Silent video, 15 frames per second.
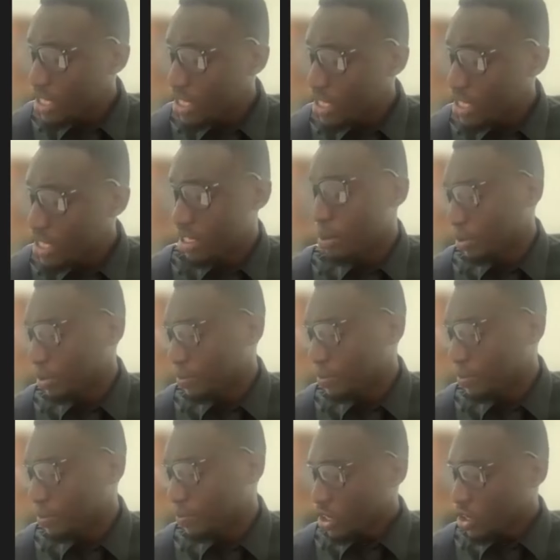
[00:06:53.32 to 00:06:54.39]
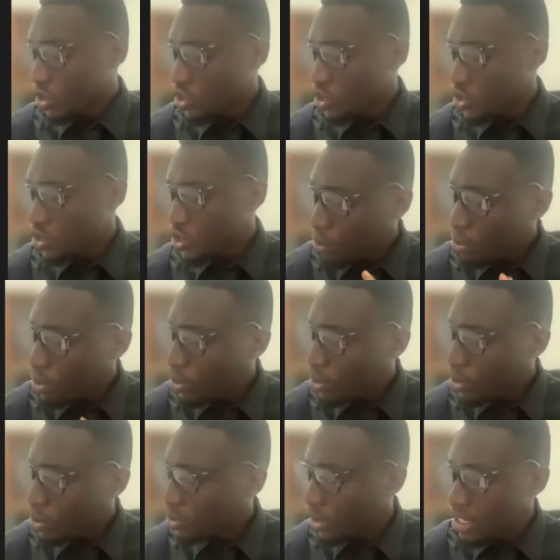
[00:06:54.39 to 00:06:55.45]
For example, you spoke
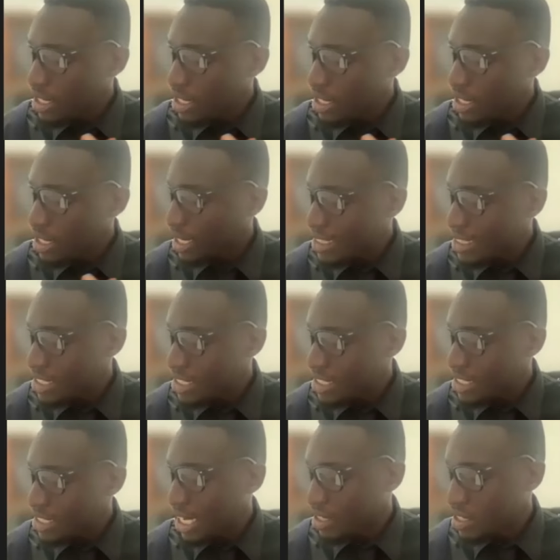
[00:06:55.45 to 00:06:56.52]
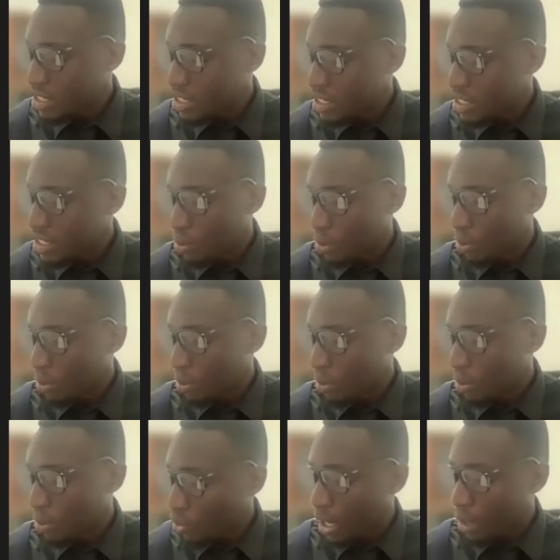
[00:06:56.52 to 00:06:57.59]
about creating an ESG legacy
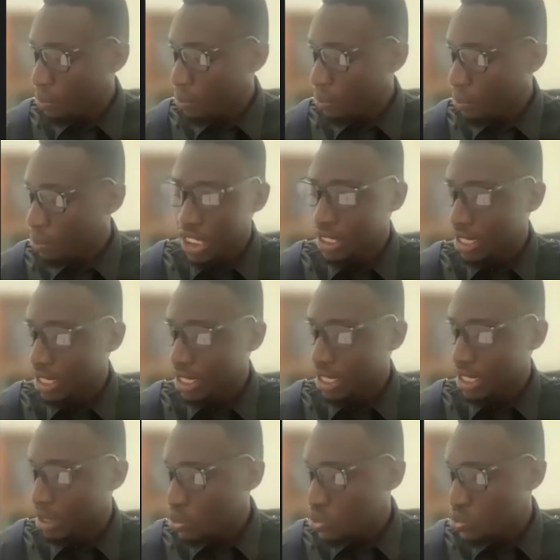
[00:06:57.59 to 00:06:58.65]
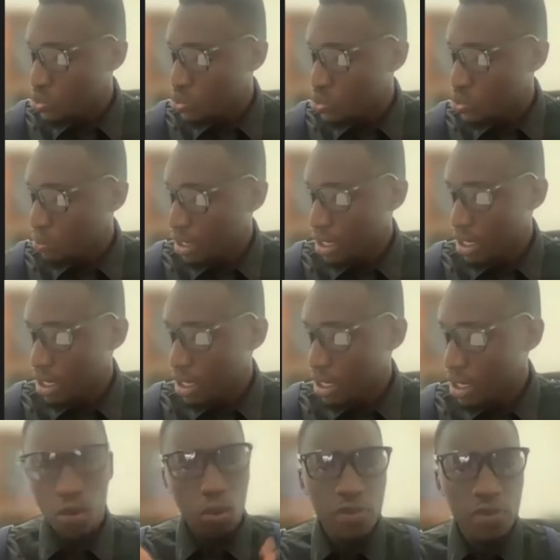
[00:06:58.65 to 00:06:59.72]
project that empowers women.
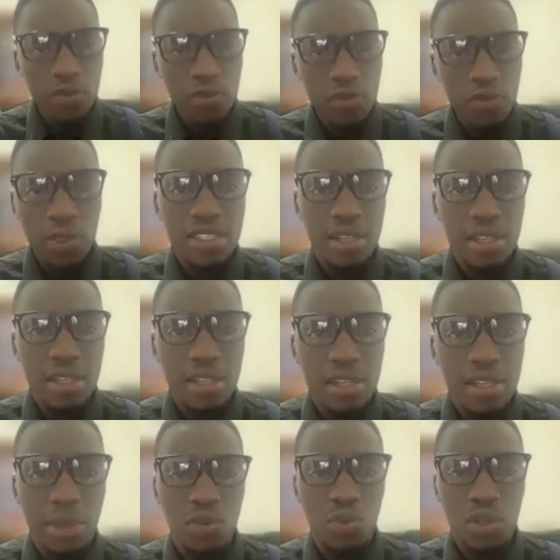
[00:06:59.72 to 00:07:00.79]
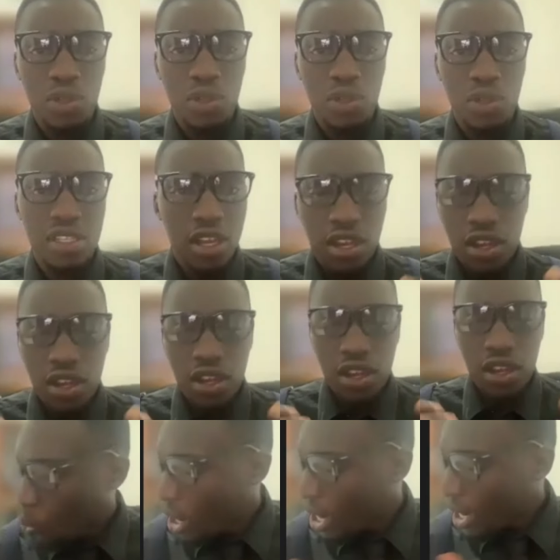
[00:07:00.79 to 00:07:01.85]
One of the things in my head was,
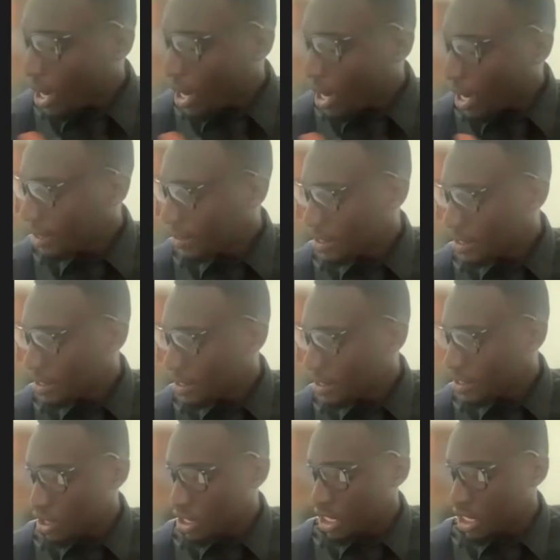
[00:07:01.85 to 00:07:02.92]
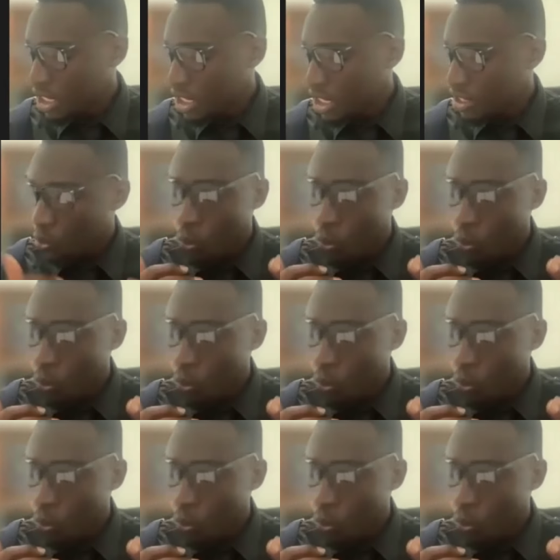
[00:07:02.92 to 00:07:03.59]
why this project?